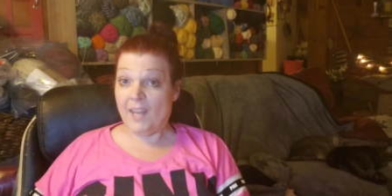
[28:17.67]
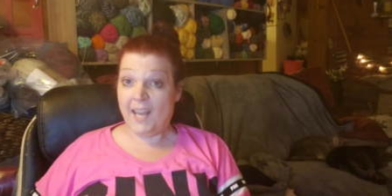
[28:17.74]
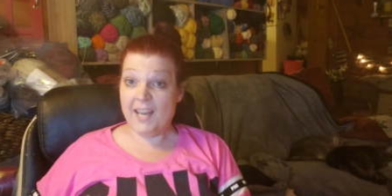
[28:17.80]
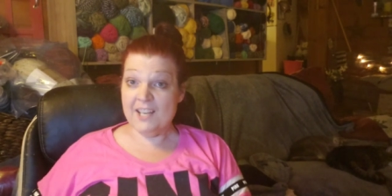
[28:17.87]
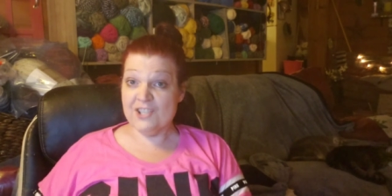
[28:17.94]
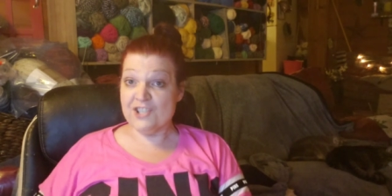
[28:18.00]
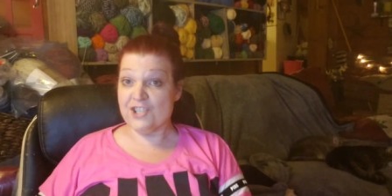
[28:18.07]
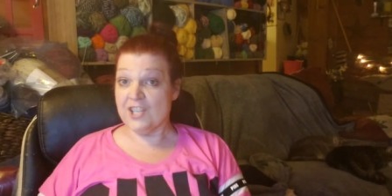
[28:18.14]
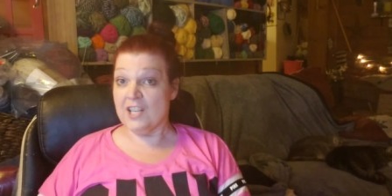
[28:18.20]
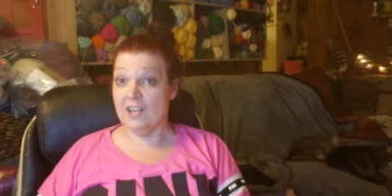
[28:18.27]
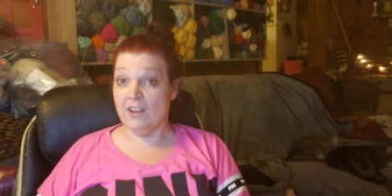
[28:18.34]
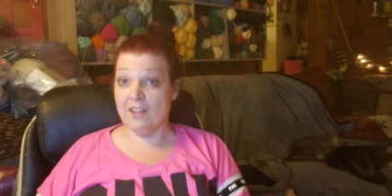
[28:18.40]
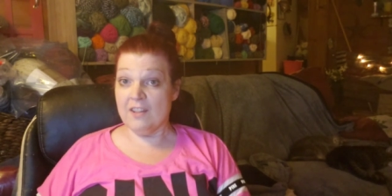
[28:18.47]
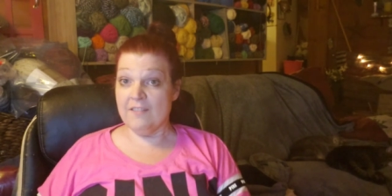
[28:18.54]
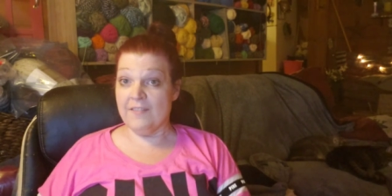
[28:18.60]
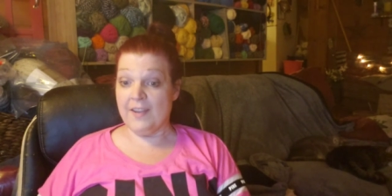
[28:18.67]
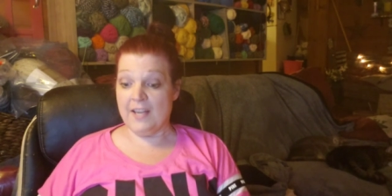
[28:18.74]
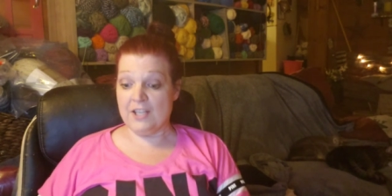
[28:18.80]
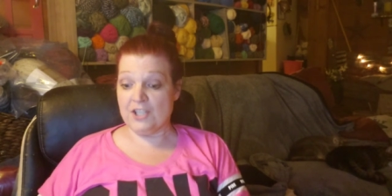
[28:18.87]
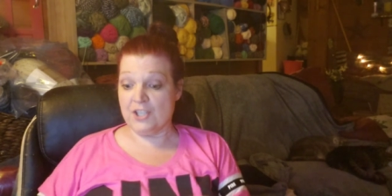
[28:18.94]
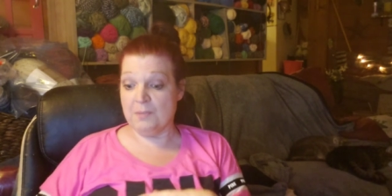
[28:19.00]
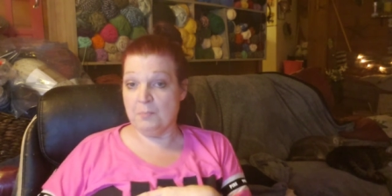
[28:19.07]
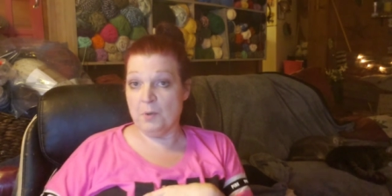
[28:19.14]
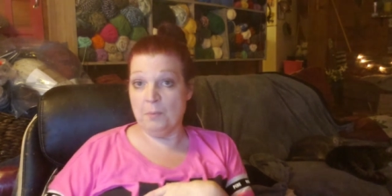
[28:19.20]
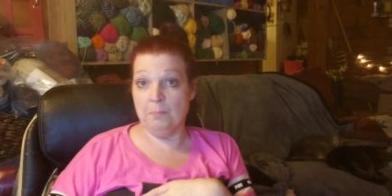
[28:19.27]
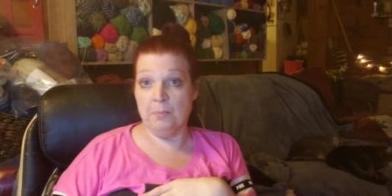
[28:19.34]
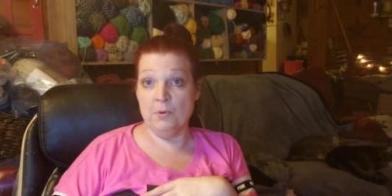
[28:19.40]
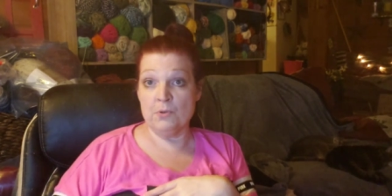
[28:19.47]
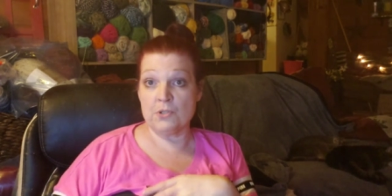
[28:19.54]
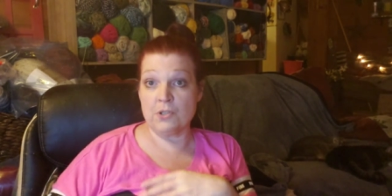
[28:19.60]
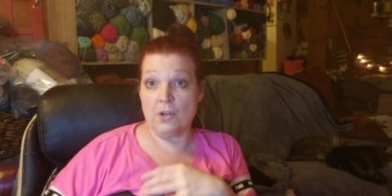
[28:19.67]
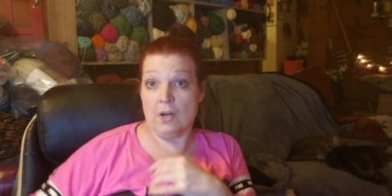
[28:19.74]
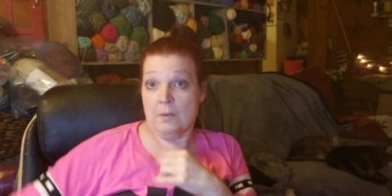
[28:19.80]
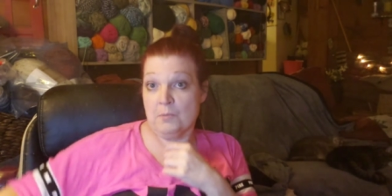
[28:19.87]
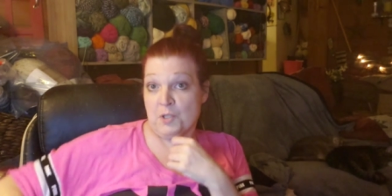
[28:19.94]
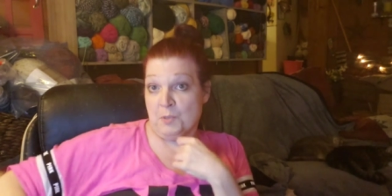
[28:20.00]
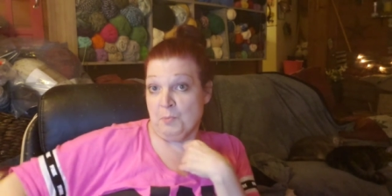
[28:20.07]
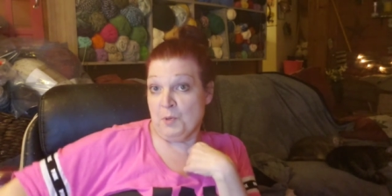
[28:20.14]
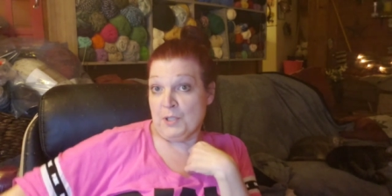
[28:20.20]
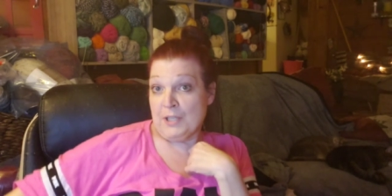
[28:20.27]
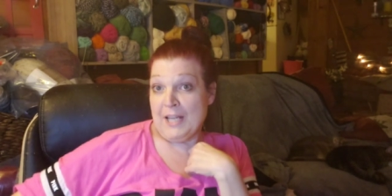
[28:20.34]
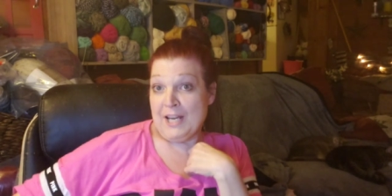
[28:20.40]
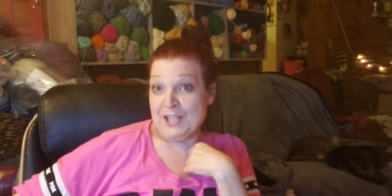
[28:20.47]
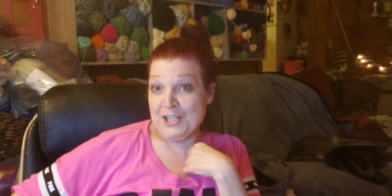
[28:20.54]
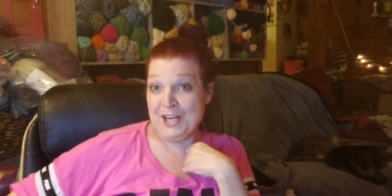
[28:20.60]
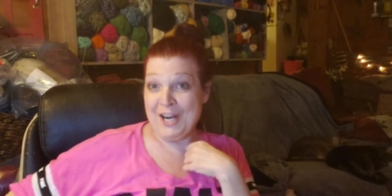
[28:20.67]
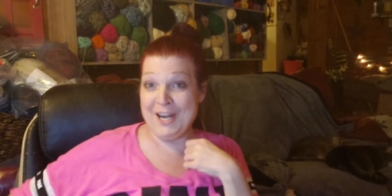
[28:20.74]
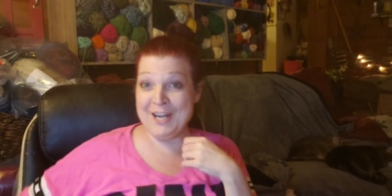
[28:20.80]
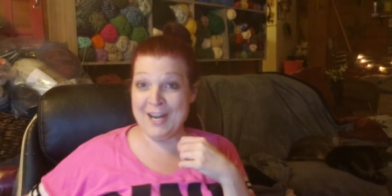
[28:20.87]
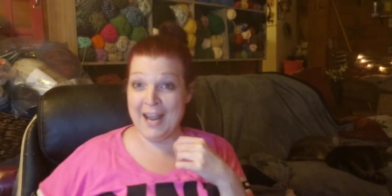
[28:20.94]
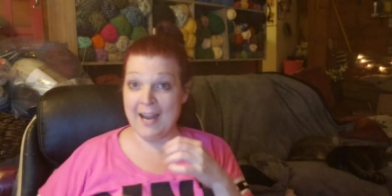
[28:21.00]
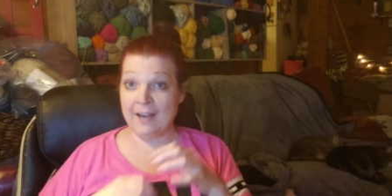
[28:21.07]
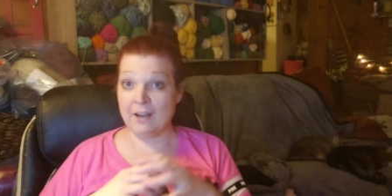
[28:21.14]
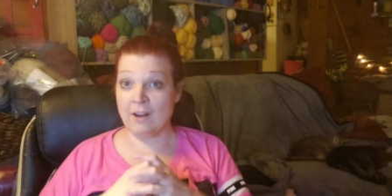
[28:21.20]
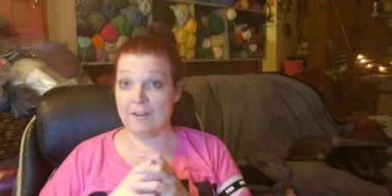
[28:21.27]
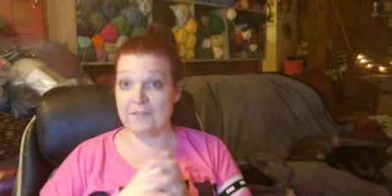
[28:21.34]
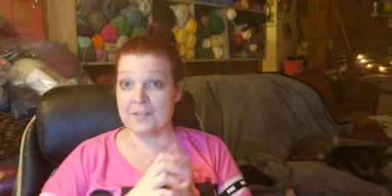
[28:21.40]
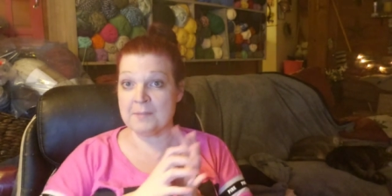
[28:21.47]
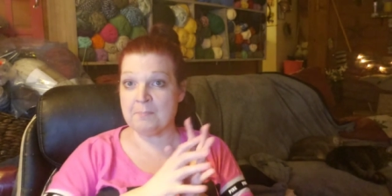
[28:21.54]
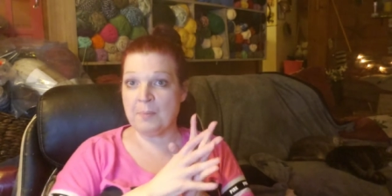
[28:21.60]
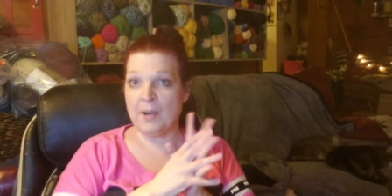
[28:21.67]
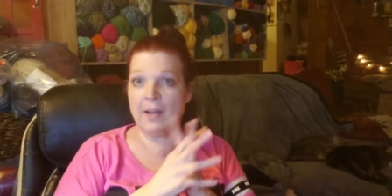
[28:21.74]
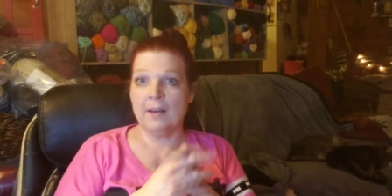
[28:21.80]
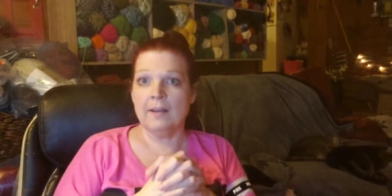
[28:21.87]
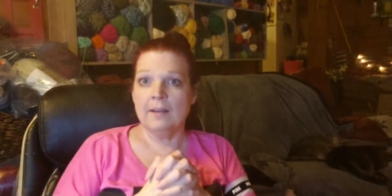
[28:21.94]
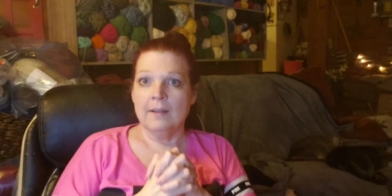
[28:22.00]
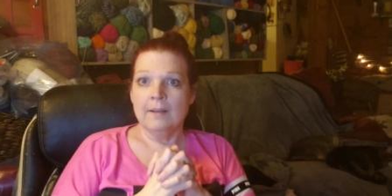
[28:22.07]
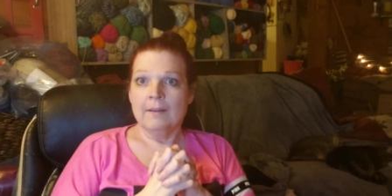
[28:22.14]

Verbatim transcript: HD on the vest. She put boots on him. She put that chain hanging off his butt.